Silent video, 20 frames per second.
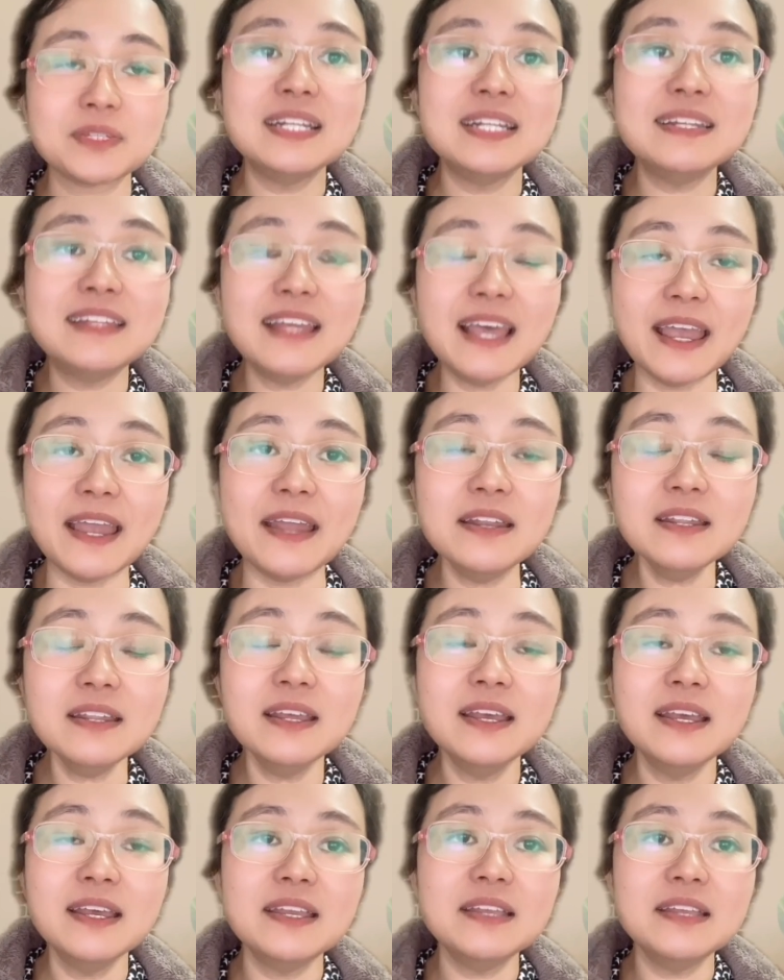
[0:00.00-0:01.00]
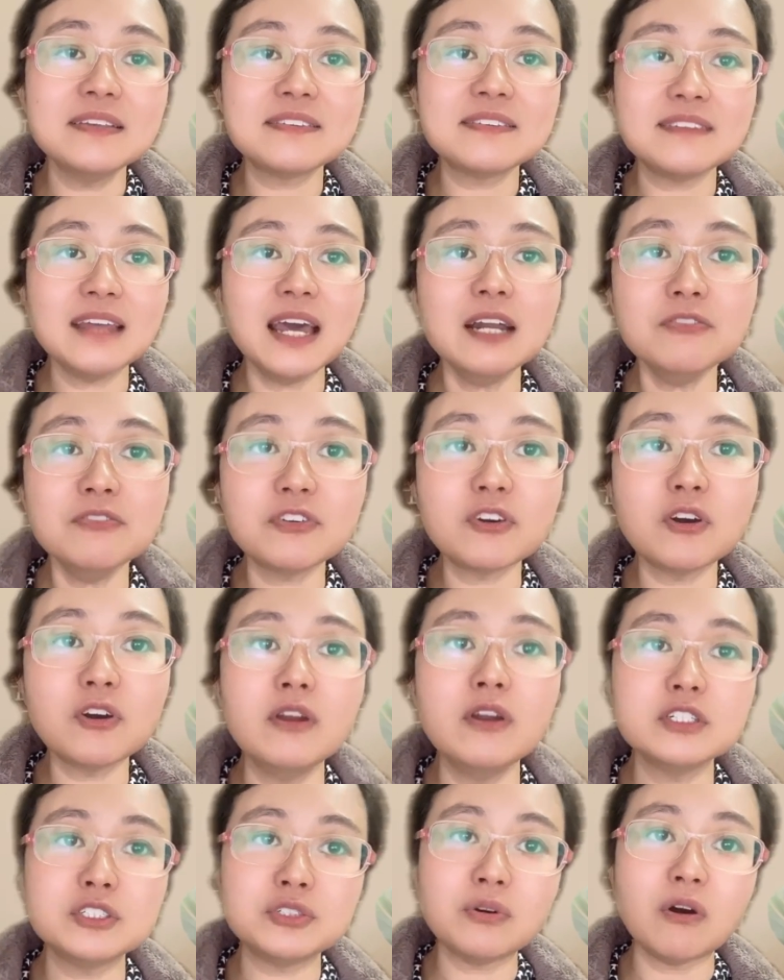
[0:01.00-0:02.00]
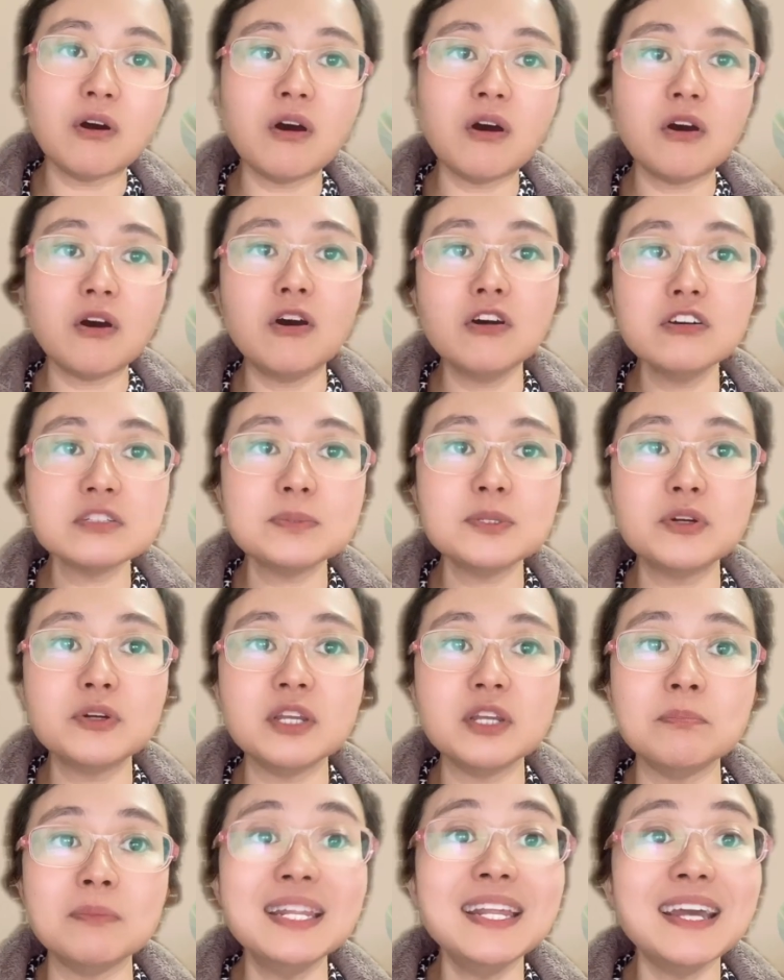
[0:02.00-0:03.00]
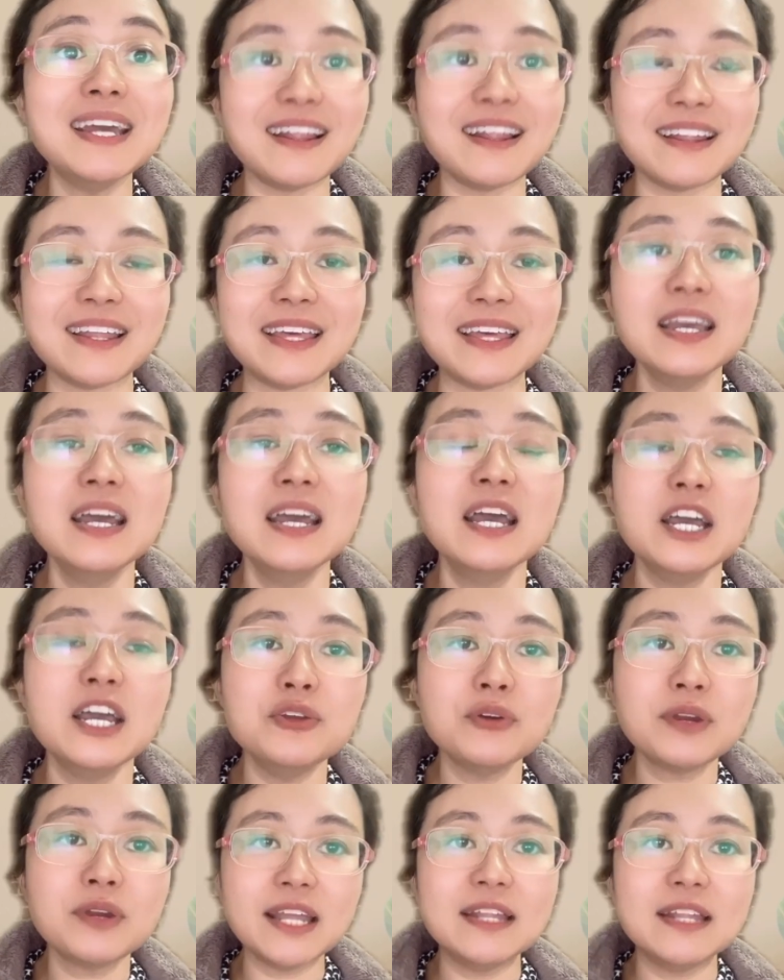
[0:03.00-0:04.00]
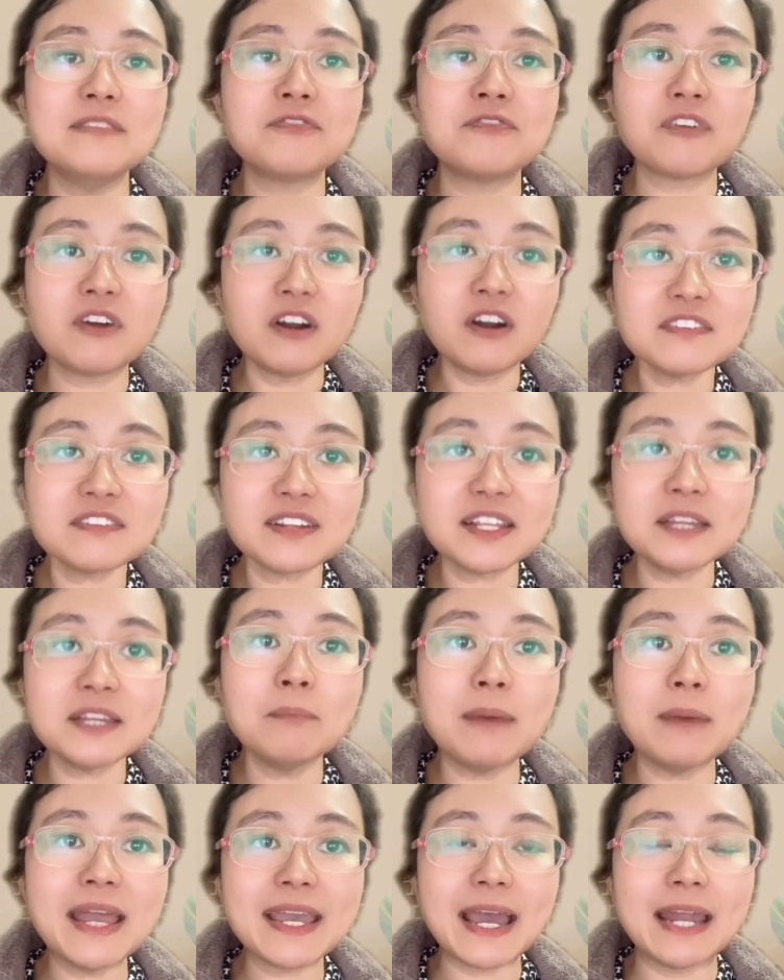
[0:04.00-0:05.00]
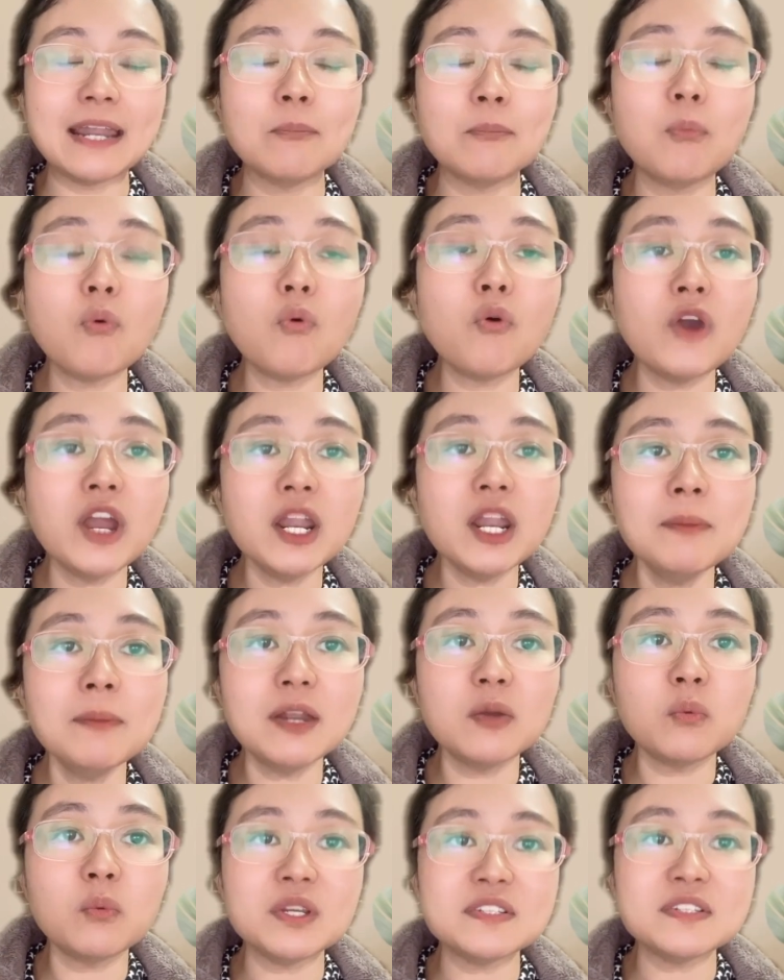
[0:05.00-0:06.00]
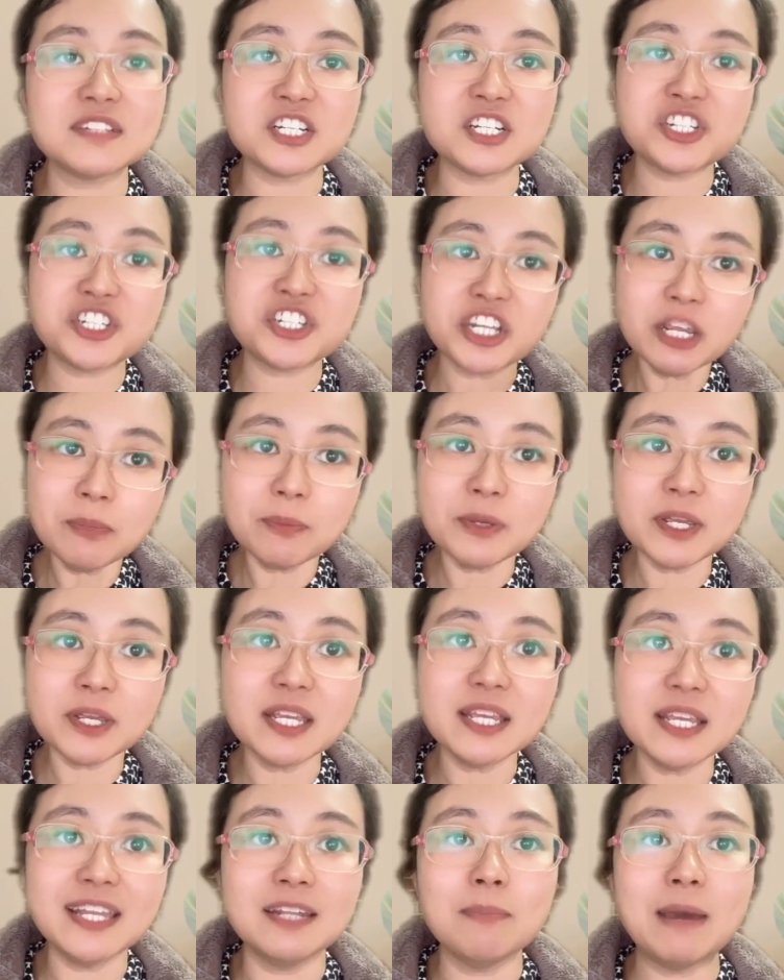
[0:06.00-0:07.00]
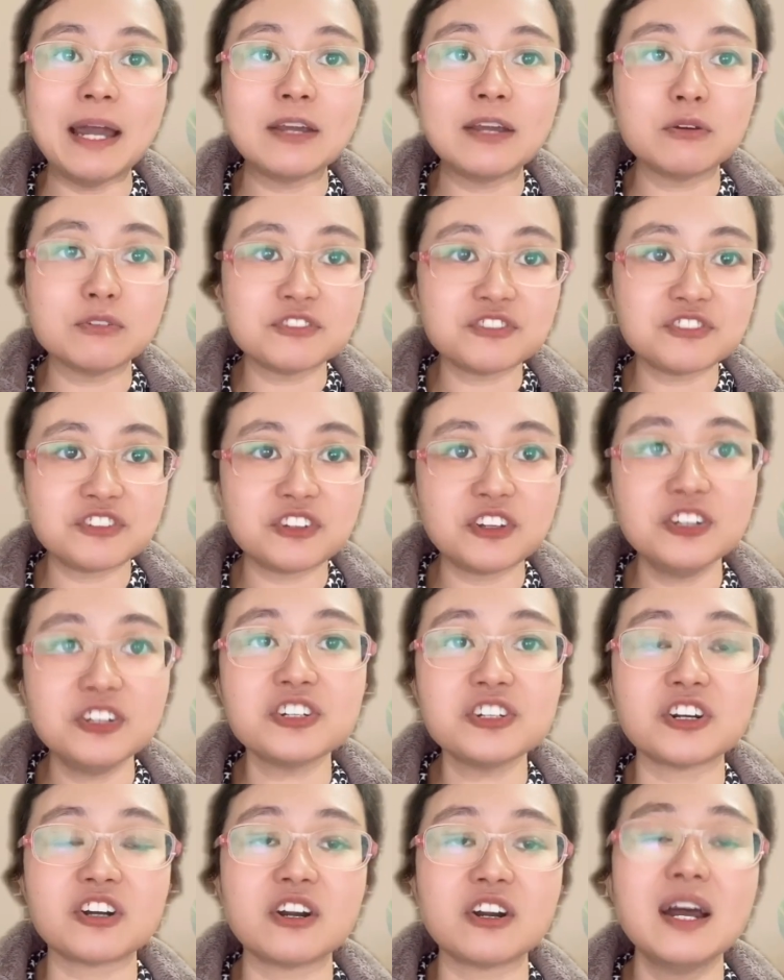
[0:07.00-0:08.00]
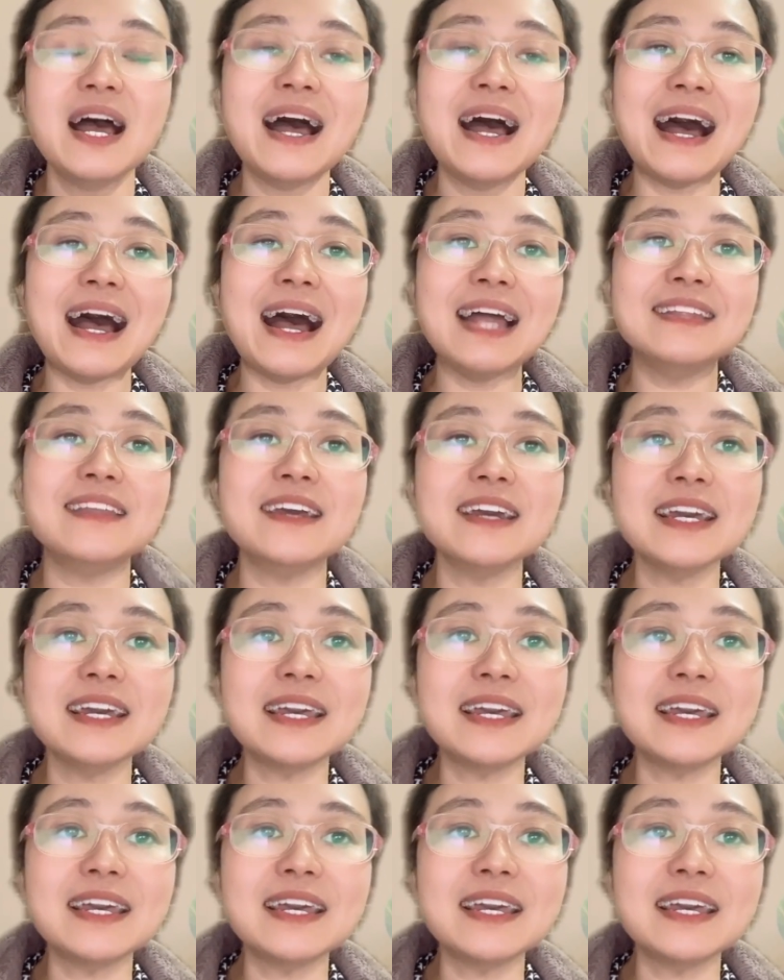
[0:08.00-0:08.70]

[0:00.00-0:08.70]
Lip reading: then instead of going to a hospital immediately, you can firstly make an appointment with a GP in the medical center and then